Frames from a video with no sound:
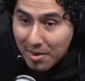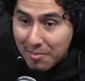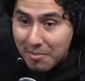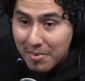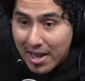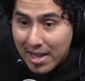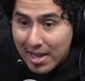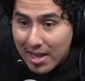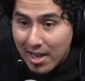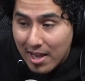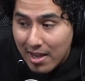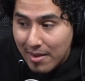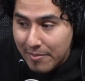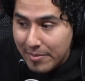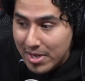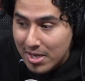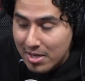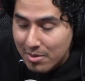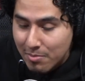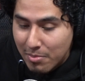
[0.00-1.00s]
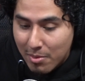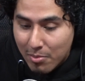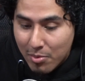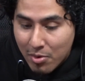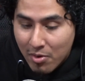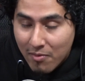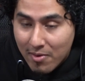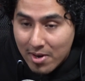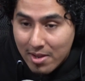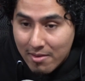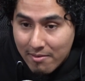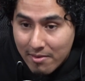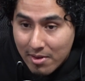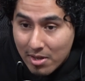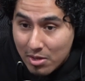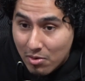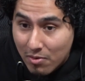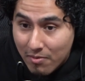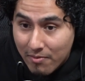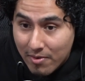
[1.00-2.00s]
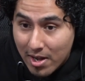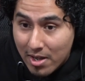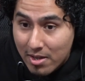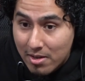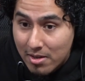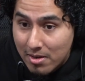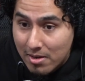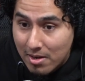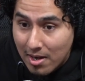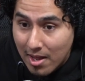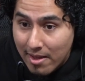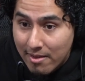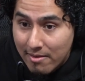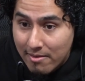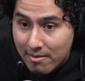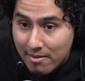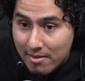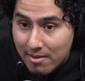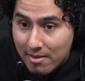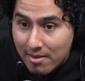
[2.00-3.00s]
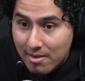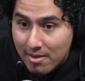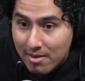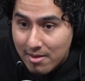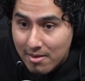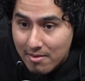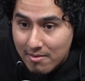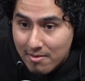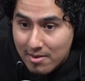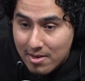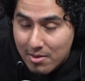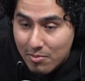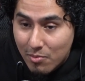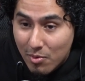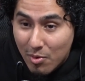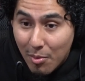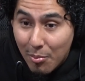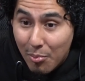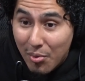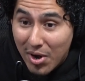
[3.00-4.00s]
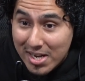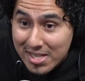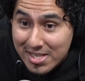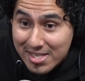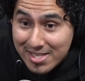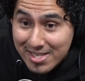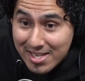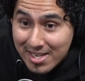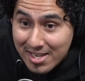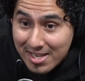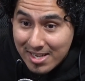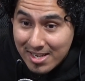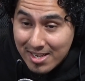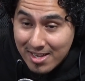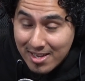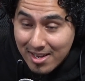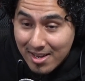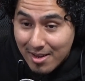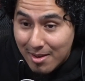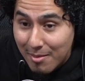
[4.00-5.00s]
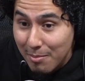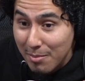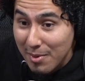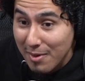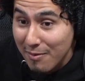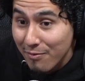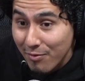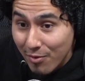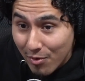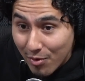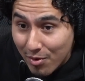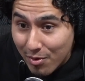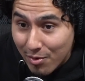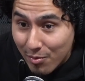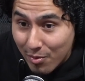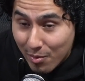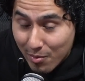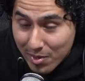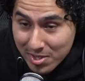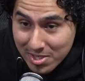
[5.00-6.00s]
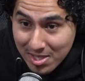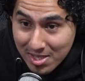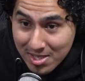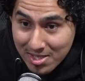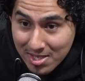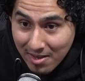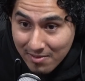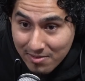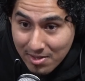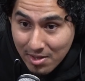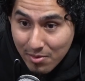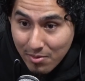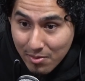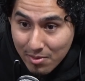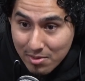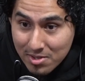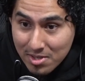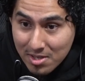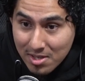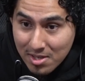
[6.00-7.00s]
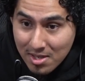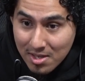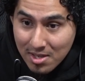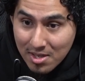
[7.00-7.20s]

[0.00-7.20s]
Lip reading: why I'm like, I mean, people you don't value your life. right? We were practicing before we went to the safety course.